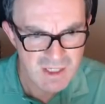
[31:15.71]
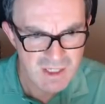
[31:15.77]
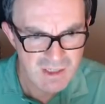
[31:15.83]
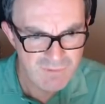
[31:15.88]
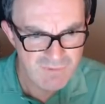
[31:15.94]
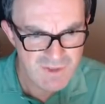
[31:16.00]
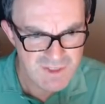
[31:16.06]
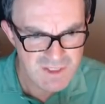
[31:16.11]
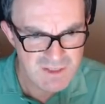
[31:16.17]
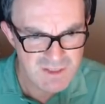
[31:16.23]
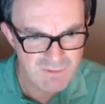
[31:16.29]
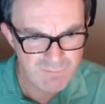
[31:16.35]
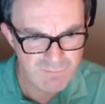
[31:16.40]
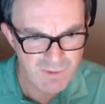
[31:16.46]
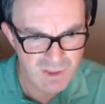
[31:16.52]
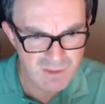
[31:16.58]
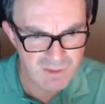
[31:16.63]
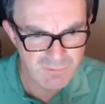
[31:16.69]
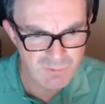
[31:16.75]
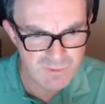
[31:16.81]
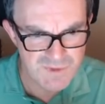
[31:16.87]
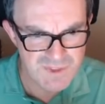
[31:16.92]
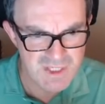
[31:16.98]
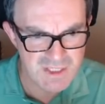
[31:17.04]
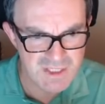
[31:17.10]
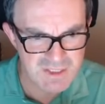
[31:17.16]
If this is a 5 or a
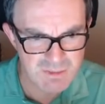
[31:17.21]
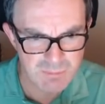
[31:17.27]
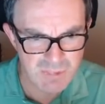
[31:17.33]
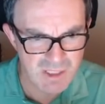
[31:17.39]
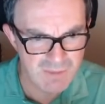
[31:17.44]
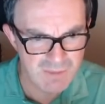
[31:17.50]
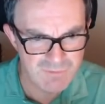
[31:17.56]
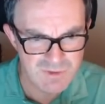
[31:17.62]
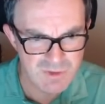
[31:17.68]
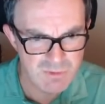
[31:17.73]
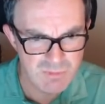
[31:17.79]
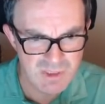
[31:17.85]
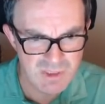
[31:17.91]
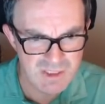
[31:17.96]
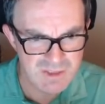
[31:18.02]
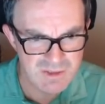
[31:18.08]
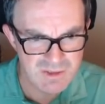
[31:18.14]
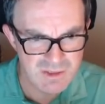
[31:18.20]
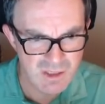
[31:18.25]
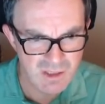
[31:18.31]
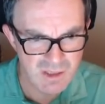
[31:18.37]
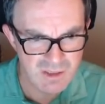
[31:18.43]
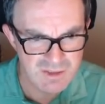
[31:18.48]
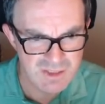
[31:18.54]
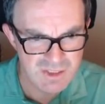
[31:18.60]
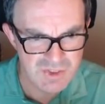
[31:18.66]
6, I'm going to have too many
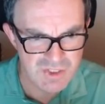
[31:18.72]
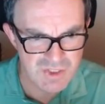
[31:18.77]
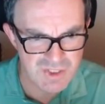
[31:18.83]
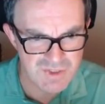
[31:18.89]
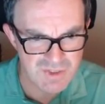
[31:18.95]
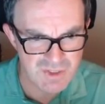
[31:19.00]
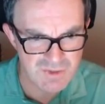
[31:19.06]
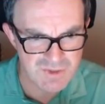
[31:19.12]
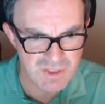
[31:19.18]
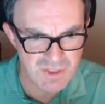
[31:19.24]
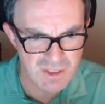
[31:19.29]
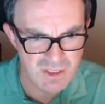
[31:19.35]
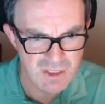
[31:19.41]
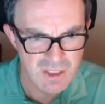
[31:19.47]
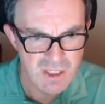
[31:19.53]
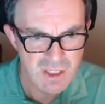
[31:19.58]
high digits, aren't I?